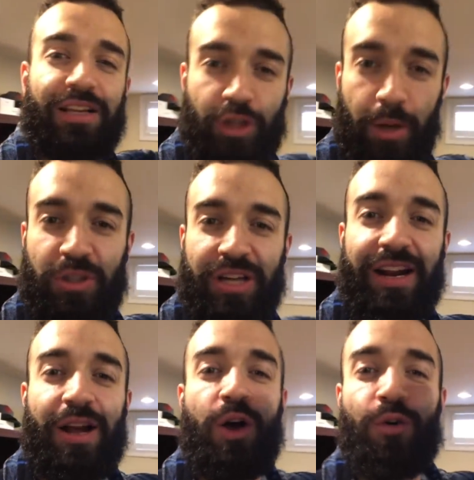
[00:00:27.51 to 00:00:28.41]

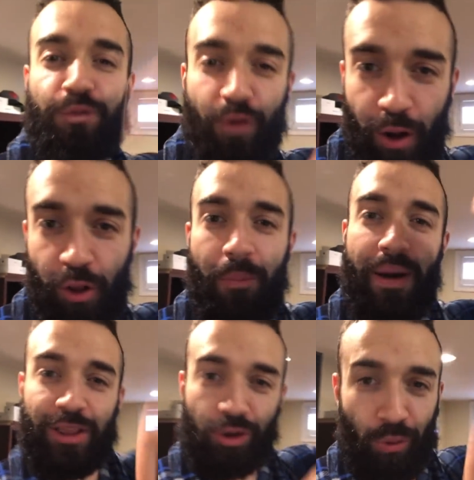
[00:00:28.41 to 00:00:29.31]
description, follow
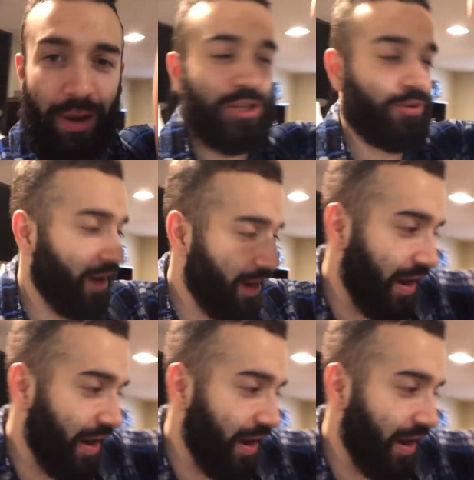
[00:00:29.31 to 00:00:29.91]
my Twitch right